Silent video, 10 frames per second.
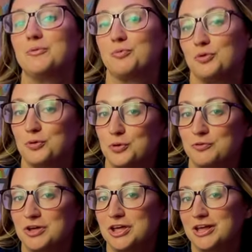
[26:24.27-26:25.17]

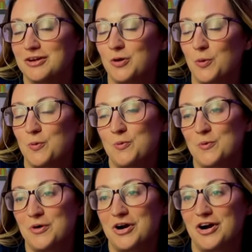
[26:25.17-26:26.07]
proven
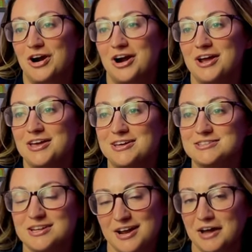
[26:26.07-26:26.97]
or
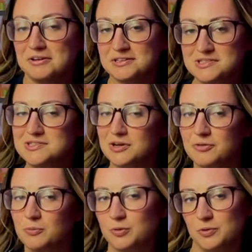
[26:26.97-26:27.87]
denied
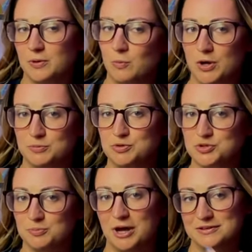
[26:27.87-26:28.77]
necessarily with one
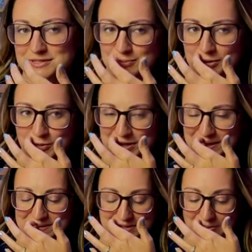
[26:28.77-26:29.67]
booster box. I mean, we
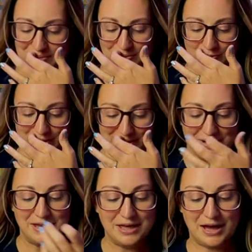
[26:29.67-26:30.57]
can't tell with one.
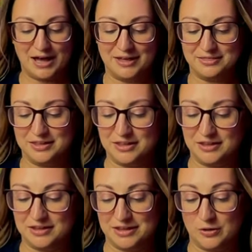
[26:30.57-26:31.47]
I
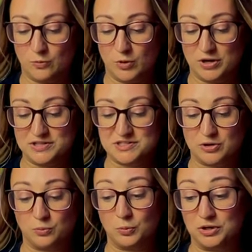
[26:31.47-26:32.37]
think it was
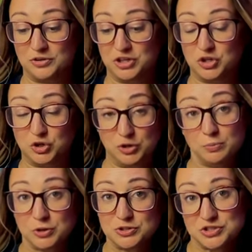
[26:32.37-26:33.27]
a really good
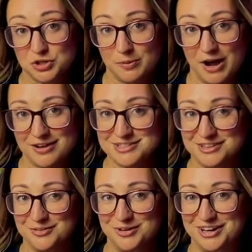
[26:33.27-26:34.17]
booster box. I
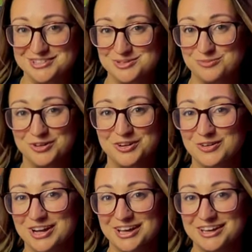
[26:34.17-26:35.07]
think we got some really
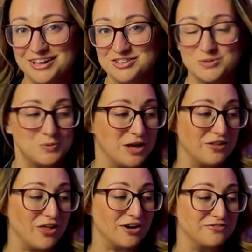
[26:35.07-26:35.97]
great hits. We had
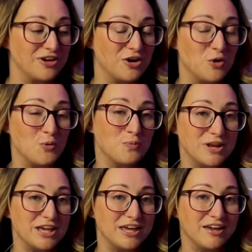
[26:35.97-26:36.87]
a lot of fun
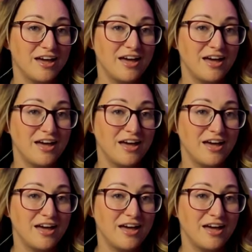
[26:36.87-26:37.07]
opening.